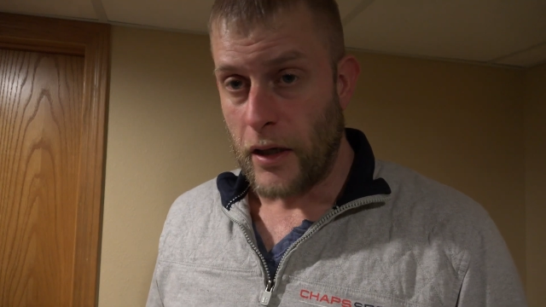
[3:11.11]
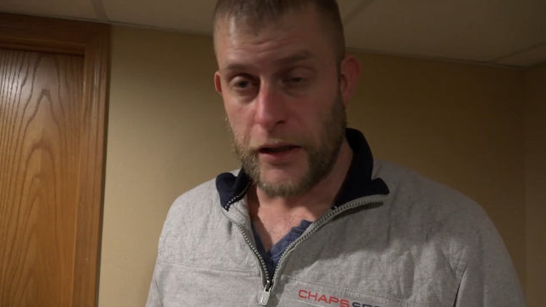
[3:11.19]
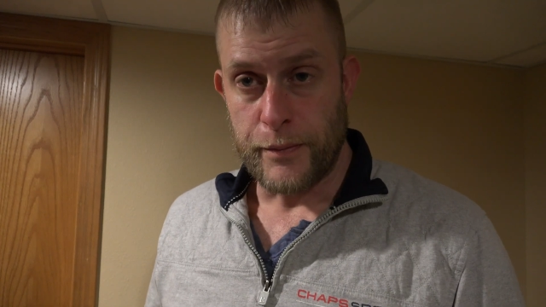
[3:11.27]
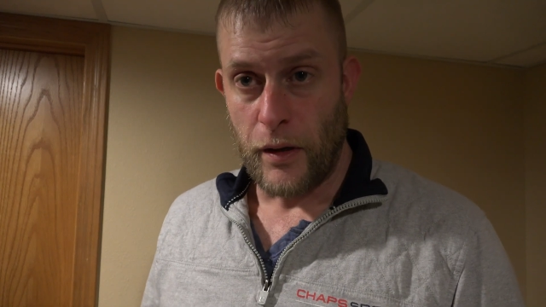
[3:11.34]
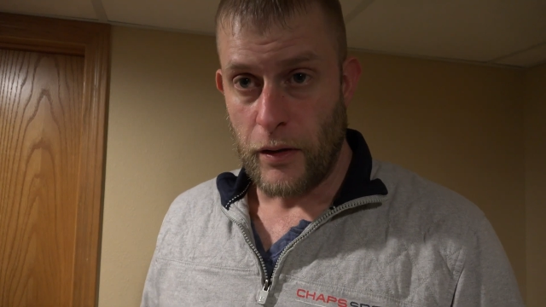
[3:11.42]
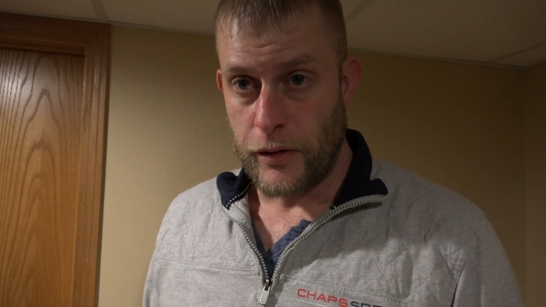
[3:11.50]
a
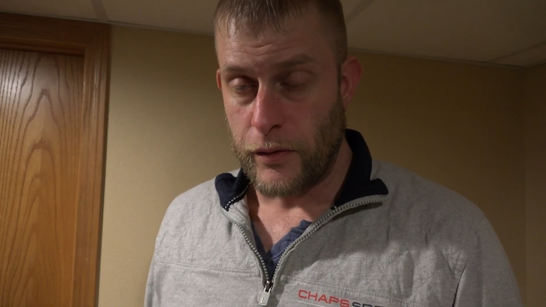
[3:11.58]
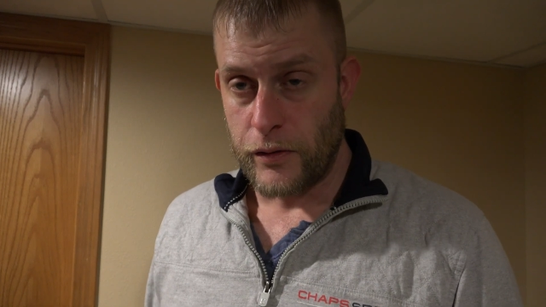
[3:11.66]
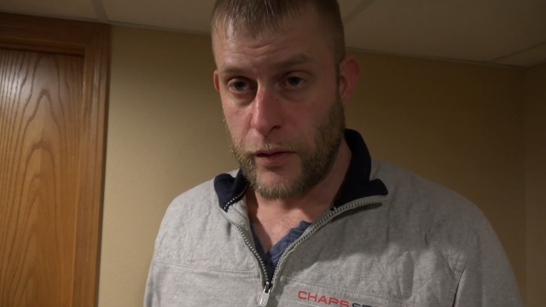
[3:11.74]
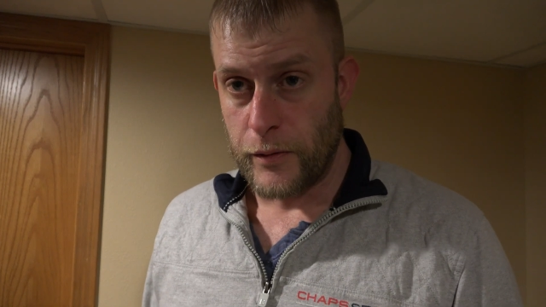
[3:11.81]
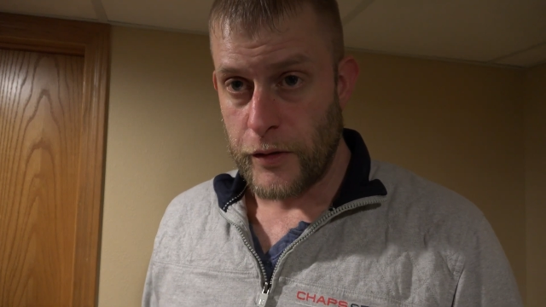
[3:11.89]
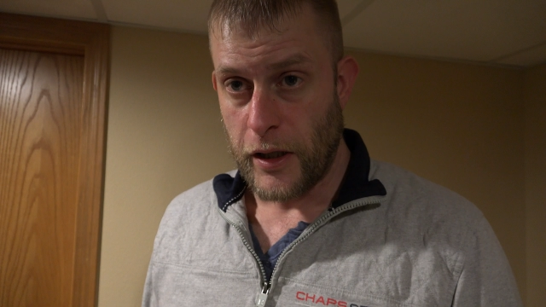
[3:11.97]
small
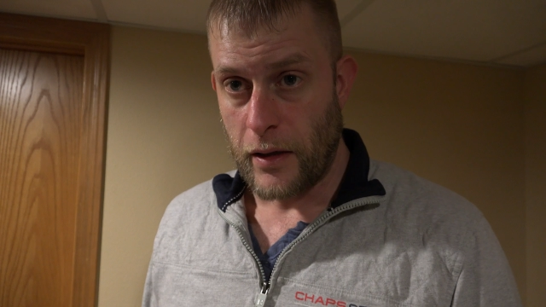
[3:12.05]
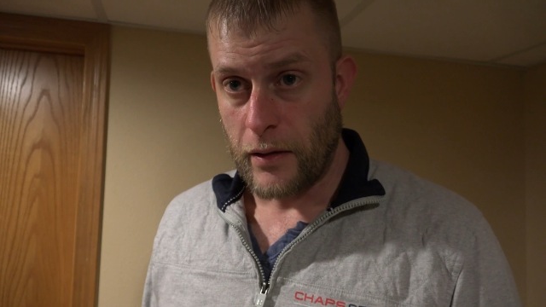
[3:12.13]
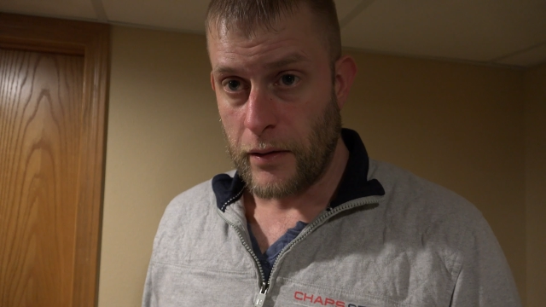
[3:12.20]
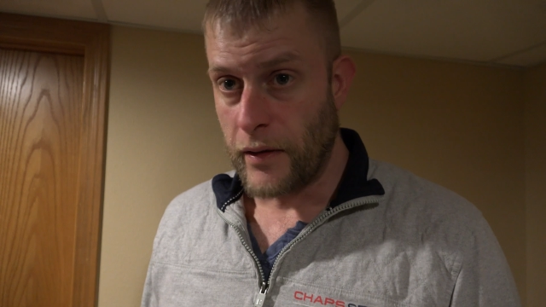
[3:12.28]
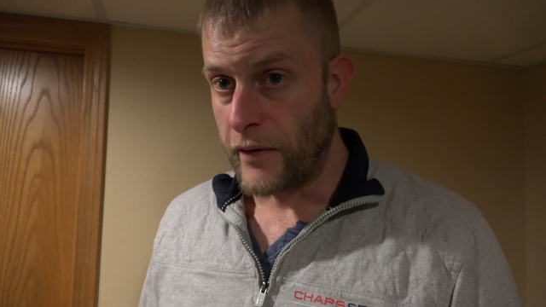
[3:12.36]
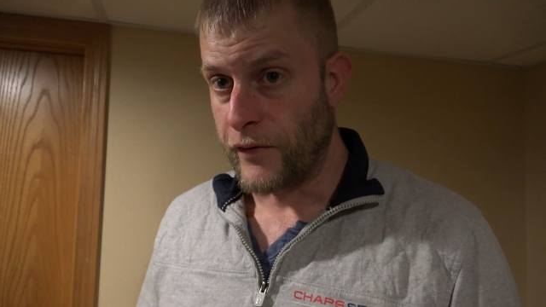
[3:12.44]
YouTube
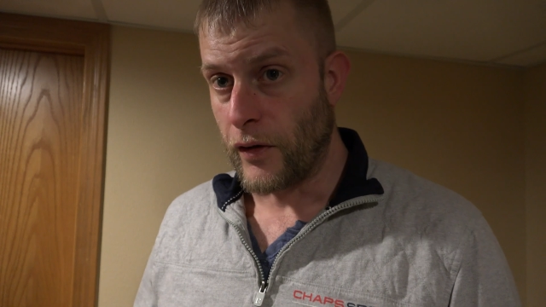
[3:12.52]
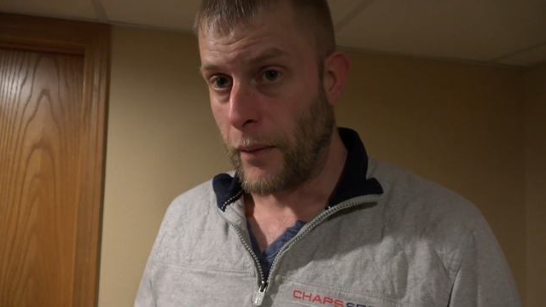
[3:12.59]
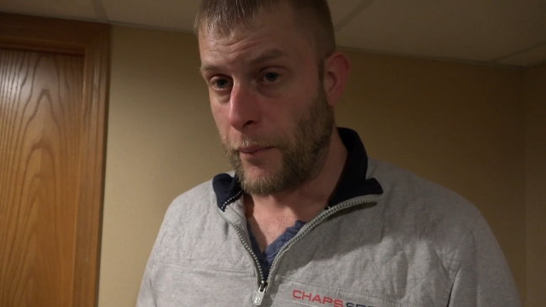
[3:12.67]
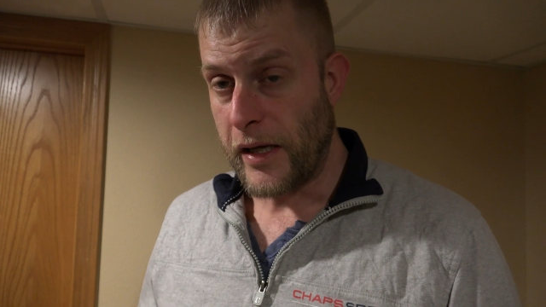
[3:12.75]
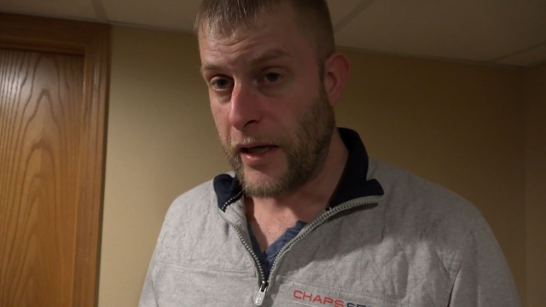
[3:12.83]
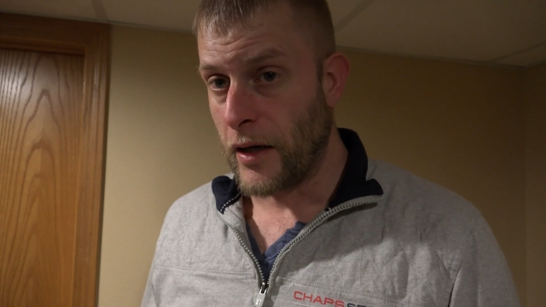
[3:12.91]
channel, if you're
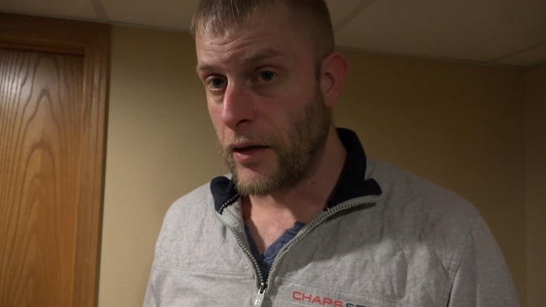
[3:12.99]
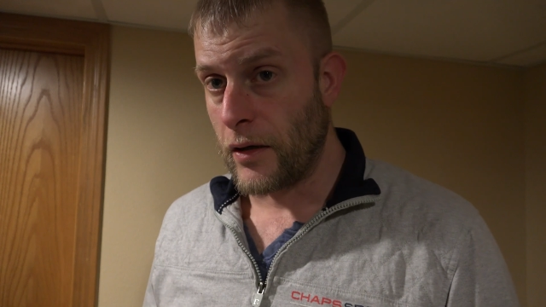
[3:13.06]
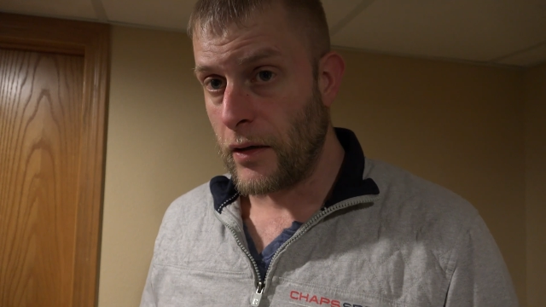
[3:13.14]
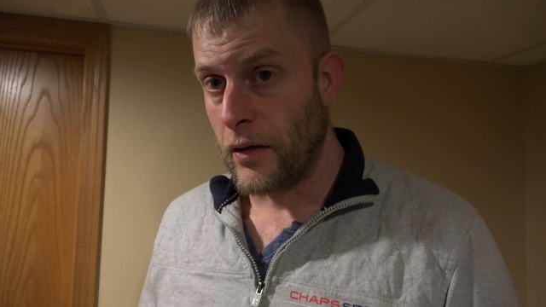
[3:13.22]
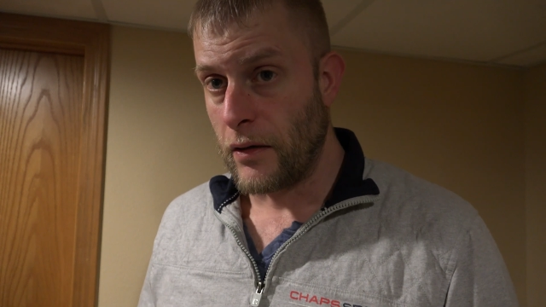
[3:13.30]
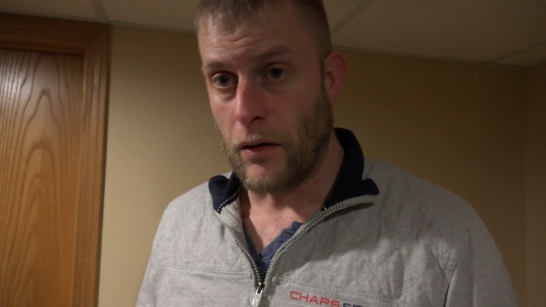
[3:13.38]
a
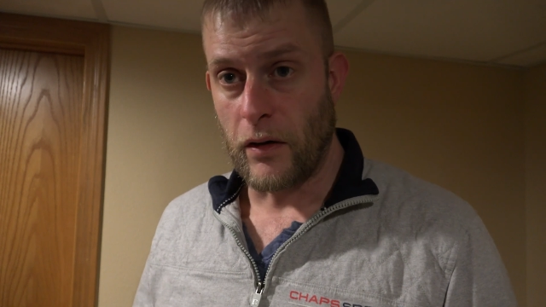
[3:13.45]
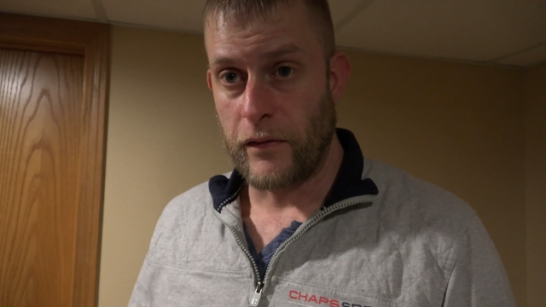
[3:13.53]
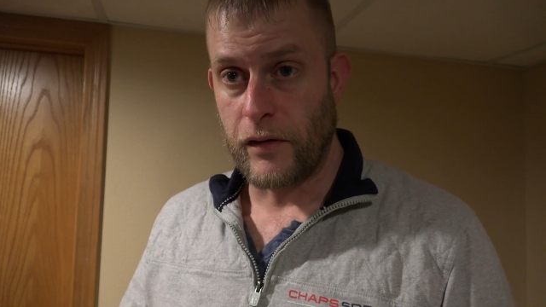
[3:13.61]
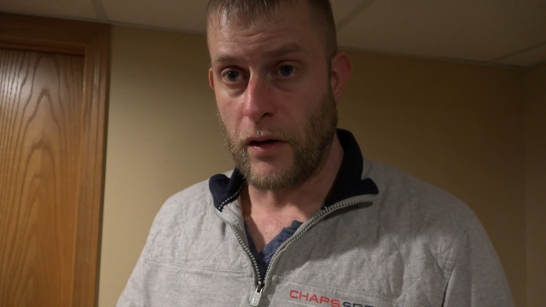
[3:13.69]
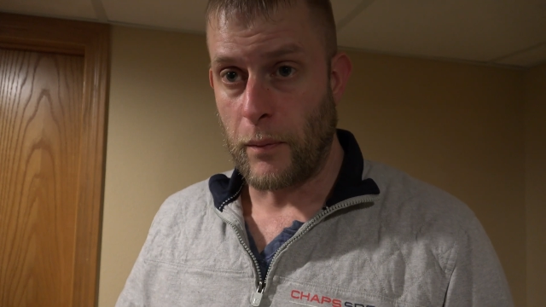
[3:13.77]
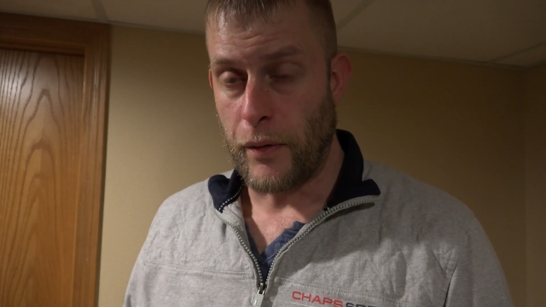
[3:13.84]
beginner, or
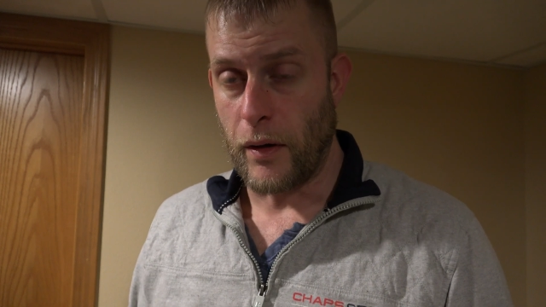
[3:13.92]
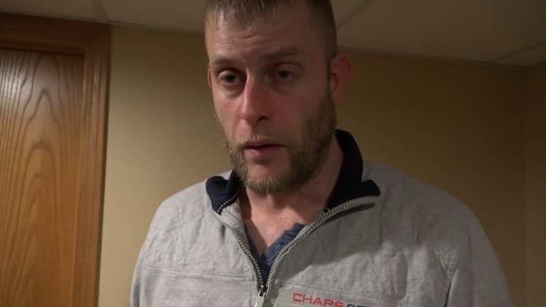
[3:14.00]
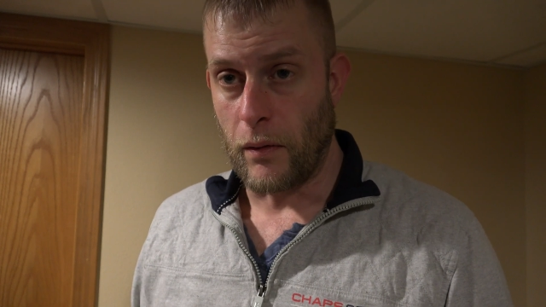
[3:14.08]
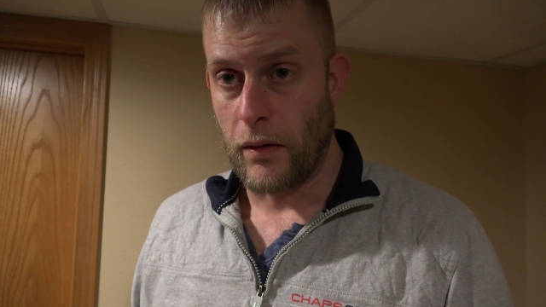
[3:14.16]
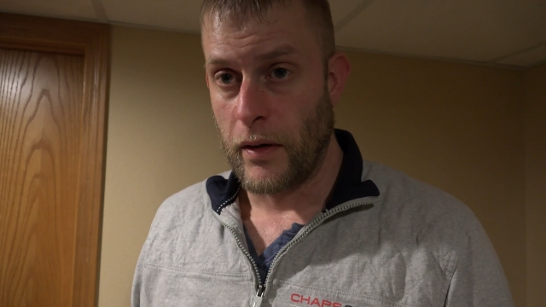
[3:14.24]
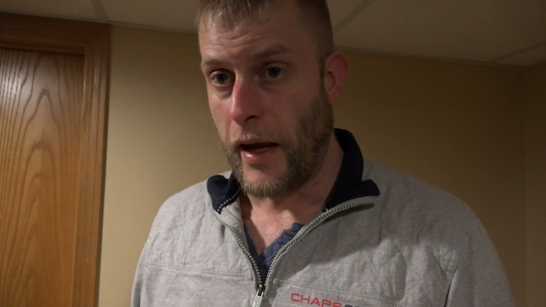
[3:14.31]
if you're a
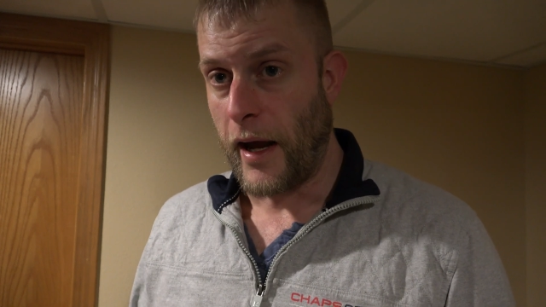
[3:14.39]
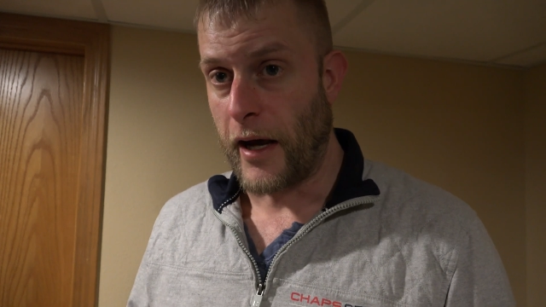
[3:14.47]
pro.